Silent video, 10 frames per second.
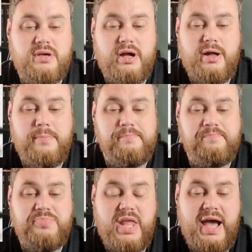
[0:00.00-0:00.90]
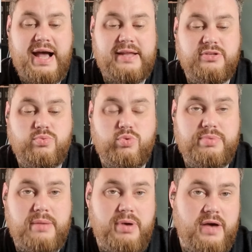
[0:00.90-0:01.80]
and will
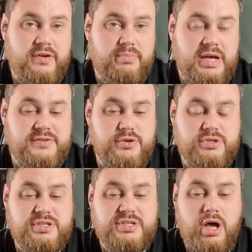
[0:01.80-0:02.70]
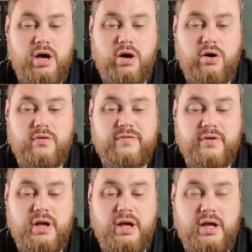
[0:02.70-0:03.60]
be a perfect place for you to start
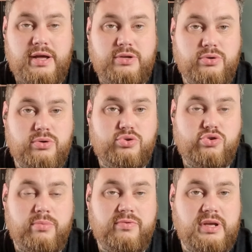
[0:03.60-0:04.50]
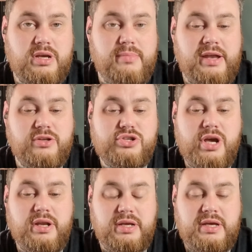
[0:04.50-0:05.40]
off your Dropfleet Commander
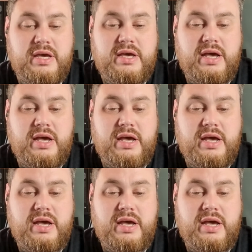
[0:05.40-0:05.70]
journey.